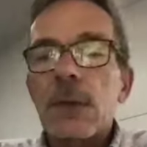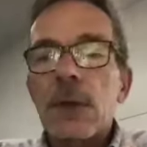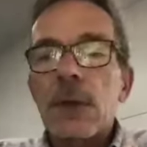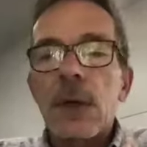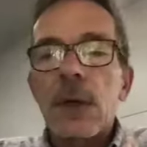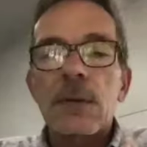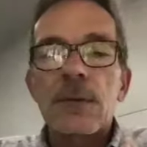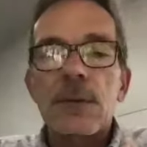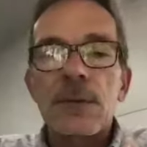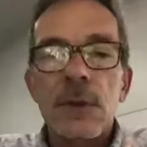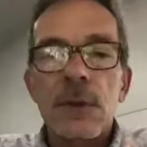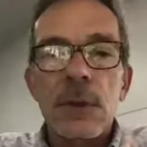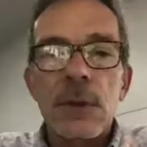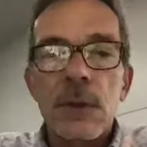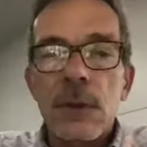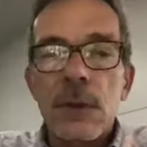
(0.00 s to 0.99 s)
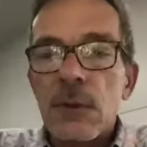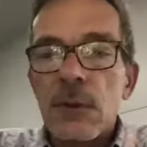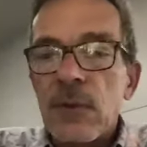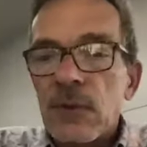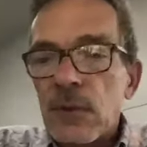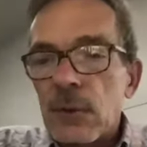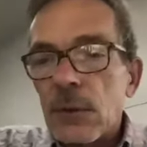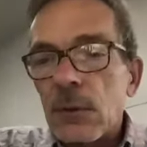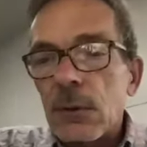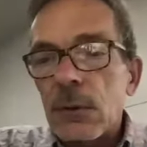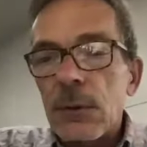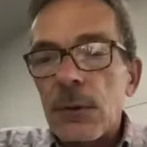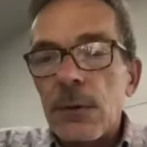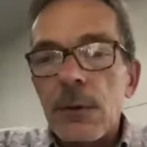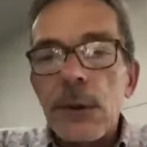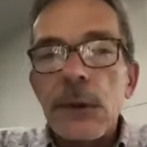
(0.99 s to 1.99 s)
counselors, again, as I mentioned
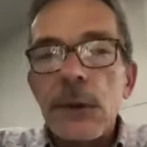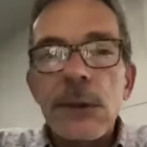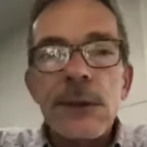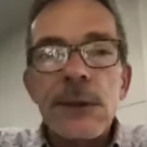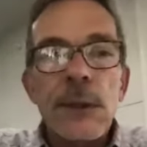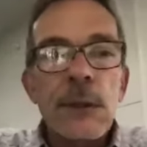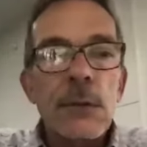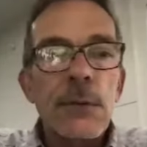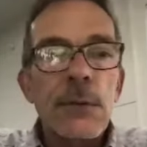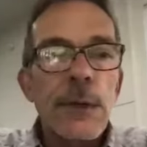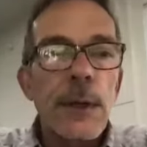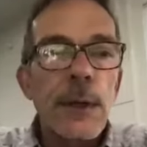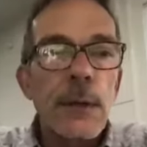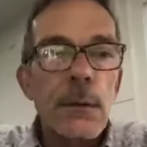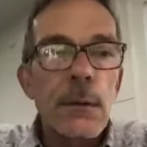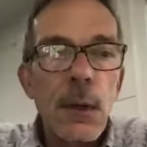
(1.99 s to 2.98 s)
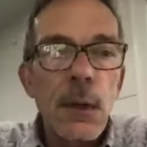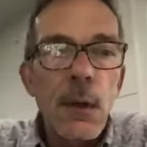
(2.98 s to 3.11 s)
earlier, they're inundated right now.